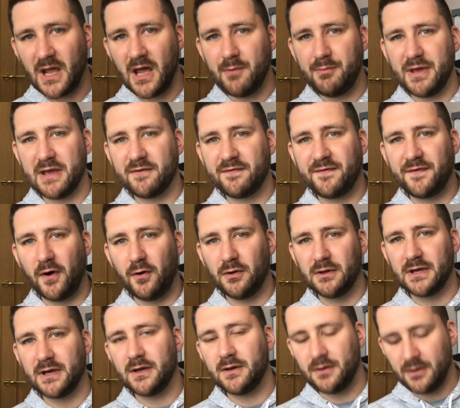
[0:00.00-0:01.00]
a big
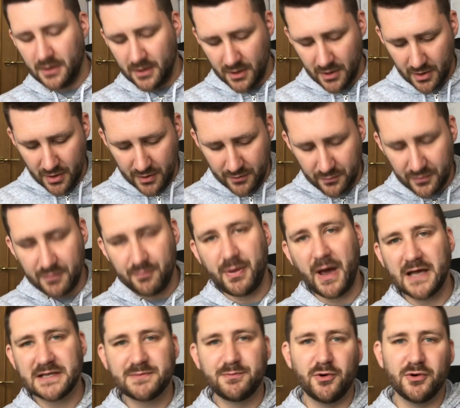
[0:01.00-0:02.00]
folder with
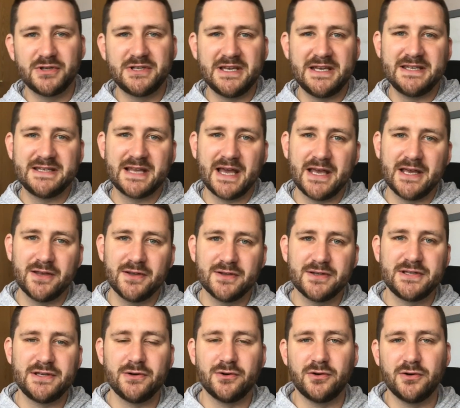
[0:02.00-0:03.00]
passport
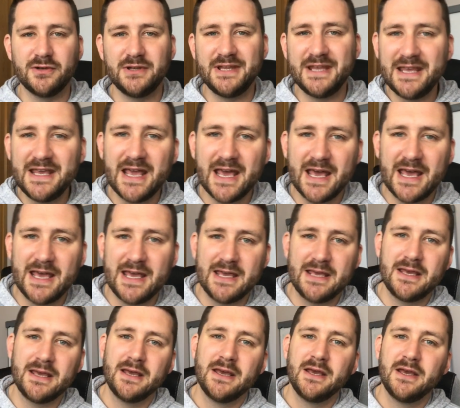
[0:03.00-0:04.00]
details, your
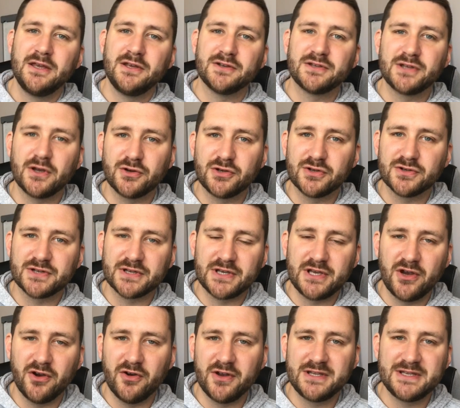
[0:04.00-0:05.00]
NIE, your social
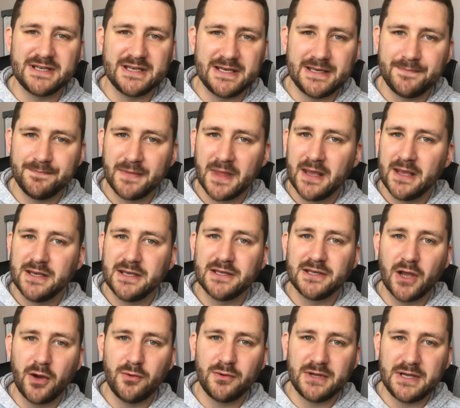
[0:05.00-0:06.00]
security. You
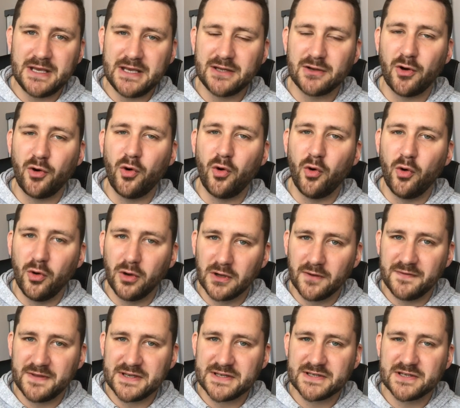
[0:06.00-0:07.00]
don't need all
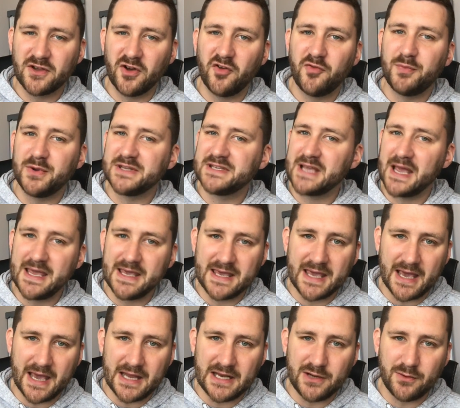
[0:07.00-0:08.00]
of this stuff, but
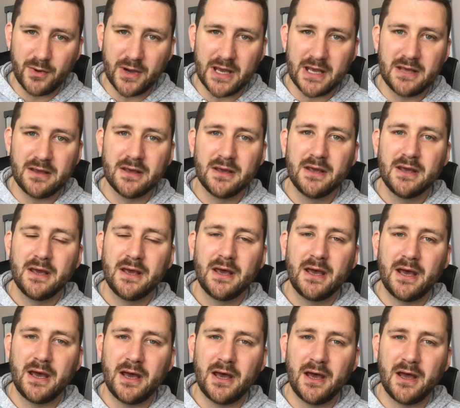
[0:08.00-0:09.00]
take it anyway.
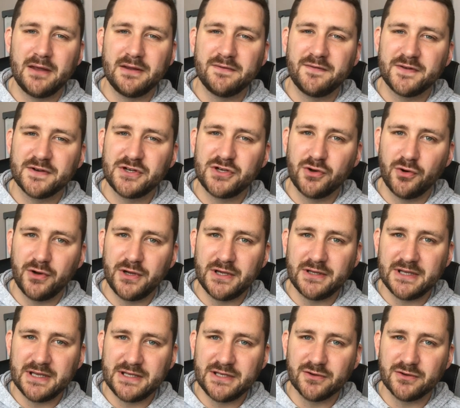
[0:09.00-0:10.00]
For sure
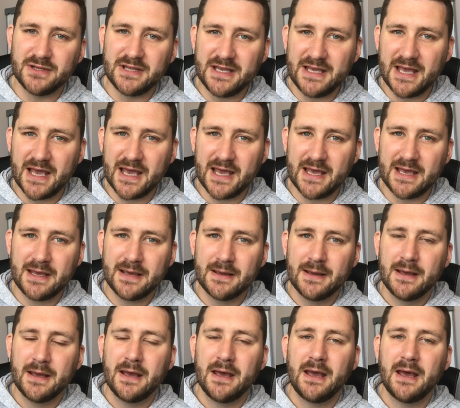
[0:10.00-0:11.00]
you need your NIE
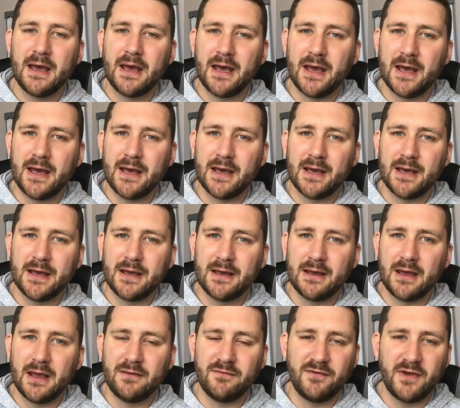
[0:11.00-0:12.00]

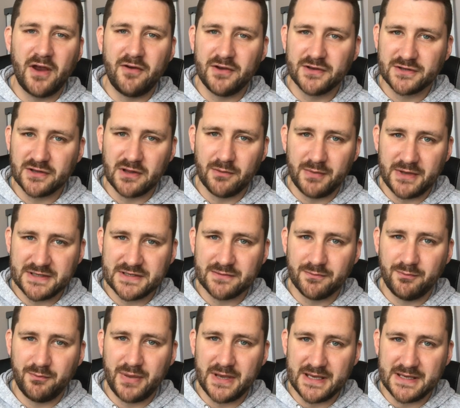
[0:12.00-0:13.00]
and various other bits
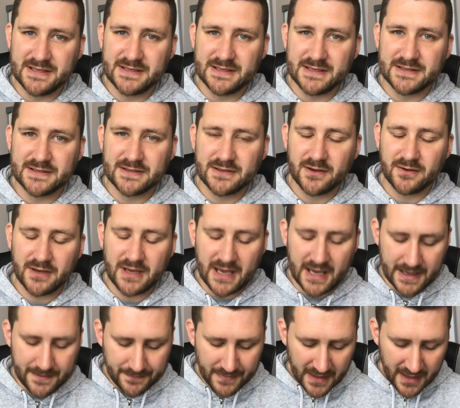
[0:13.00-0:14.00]
and pieces,
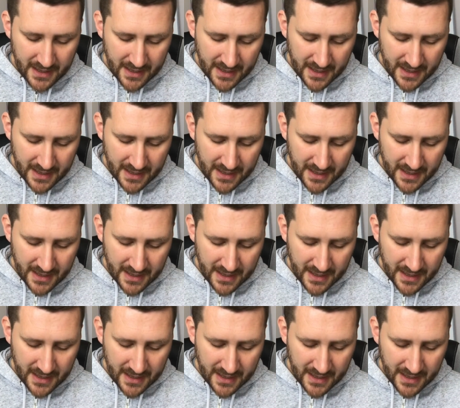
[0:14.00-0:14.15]
okay?